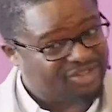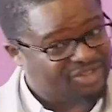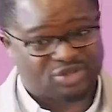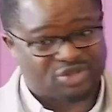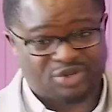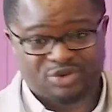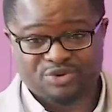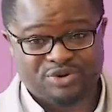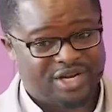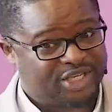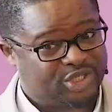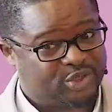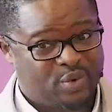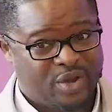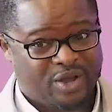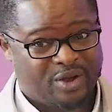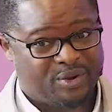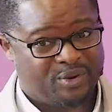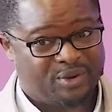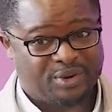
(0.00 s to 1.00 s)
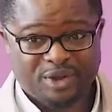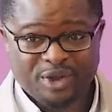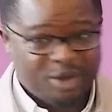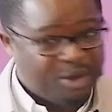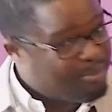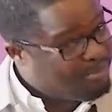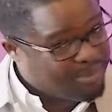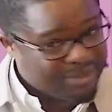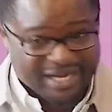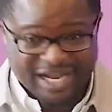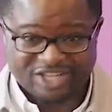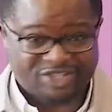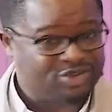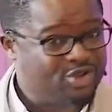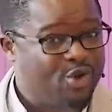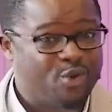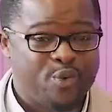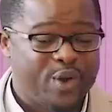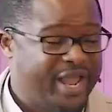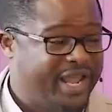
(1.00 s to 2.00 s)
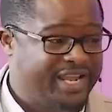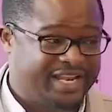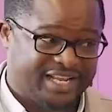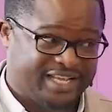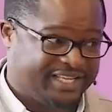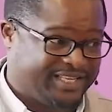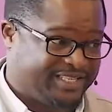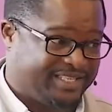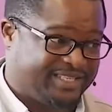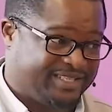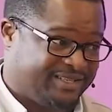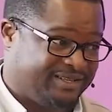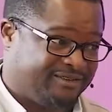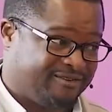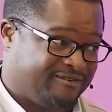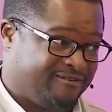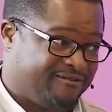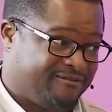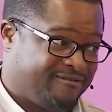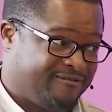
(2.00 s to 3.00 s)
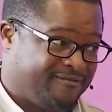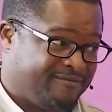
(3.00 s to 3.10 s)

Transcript: That's good as well, but that's not where it is.